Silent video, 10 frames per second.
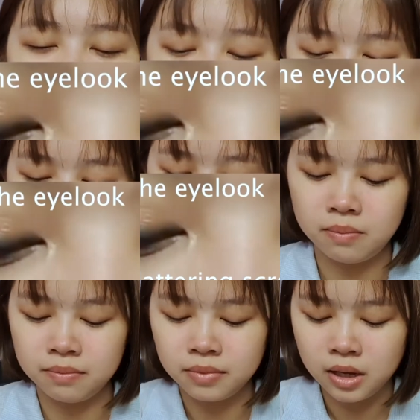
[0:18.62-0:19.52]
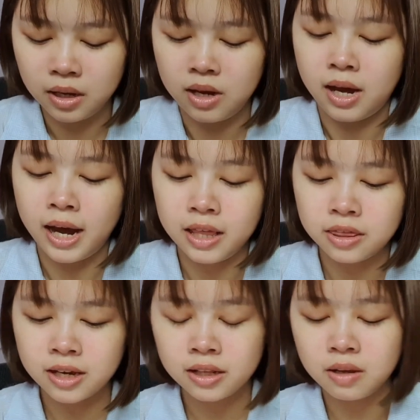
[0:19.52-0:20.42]
I
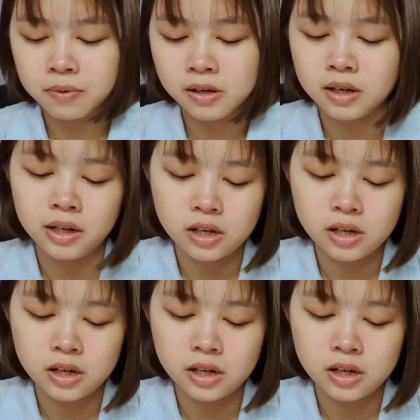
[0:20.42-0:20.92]
think the person is